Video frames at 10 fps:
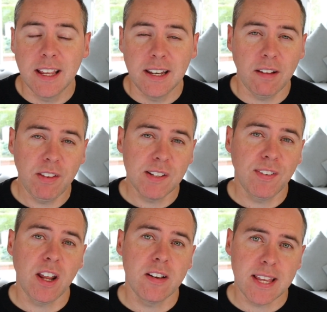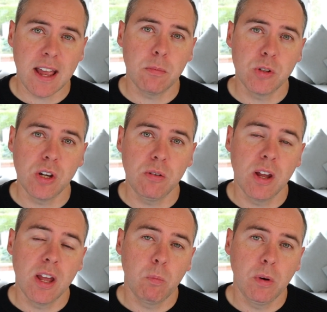Now, if this video has helped you,
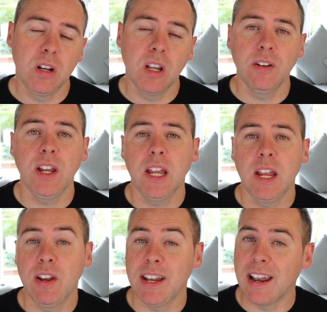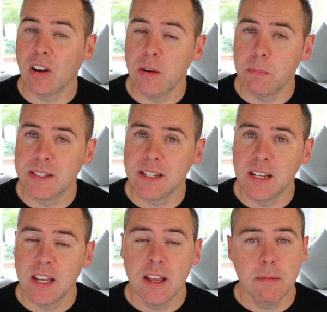we'd love it if you hit that like button.
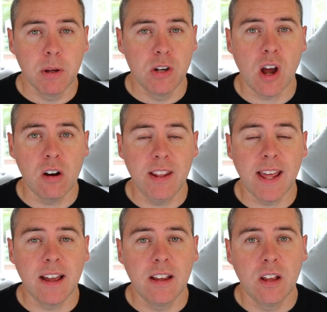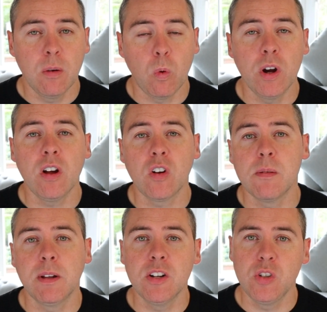But not only that, why not come
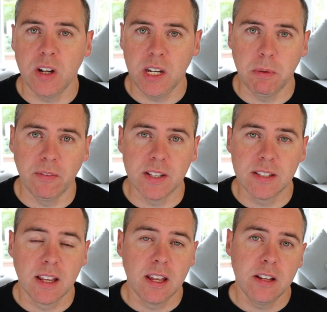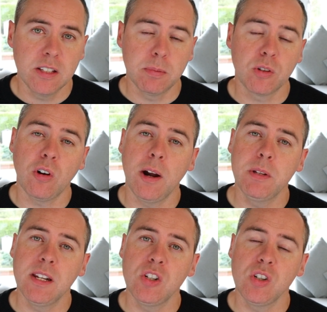on the journey with us? Subscribe to
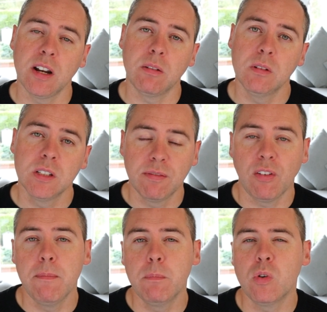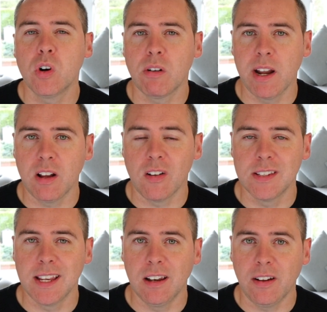this channel to find more great
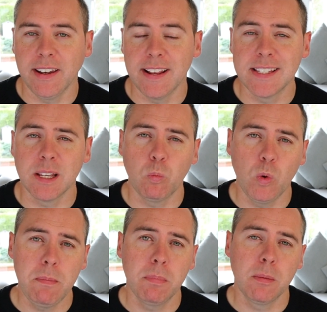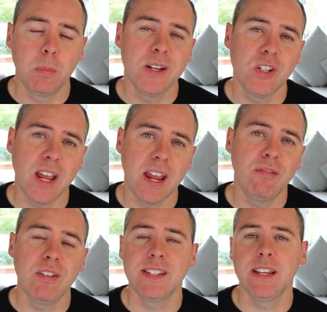content like this that we publish
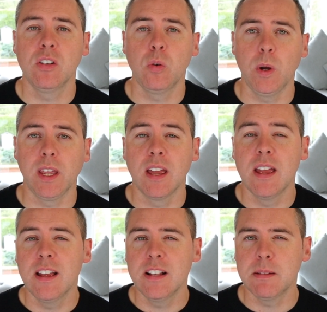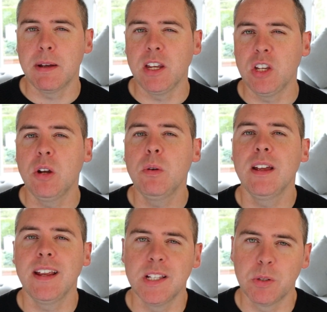every single week to make you
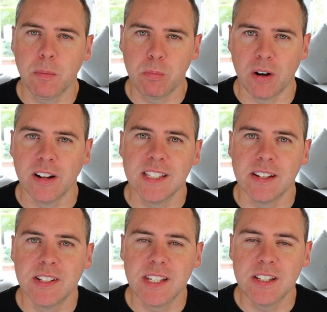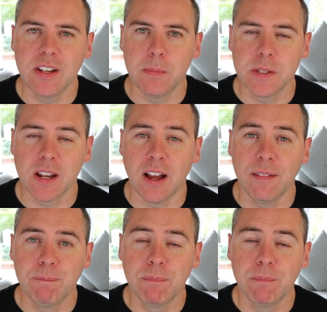into a productivity superstar.